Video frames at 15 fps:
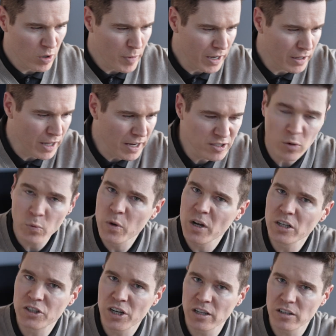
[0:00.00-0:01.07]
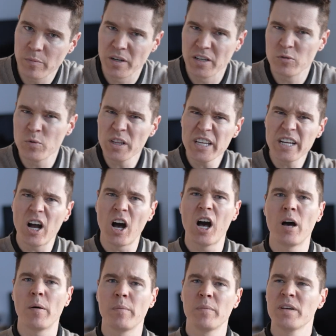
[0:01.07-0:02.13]
of my clients, a real gentleman. He's really
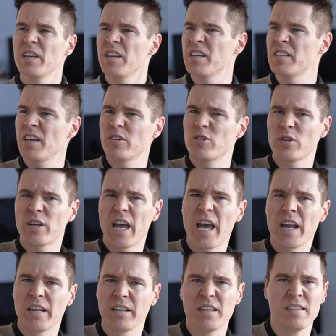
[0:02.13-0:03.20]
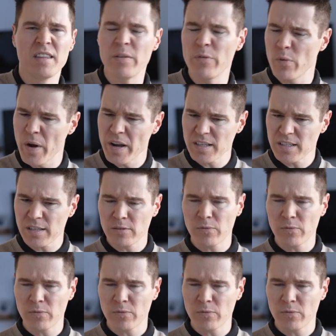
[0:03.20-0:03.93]
calm. He's educated. He never raises his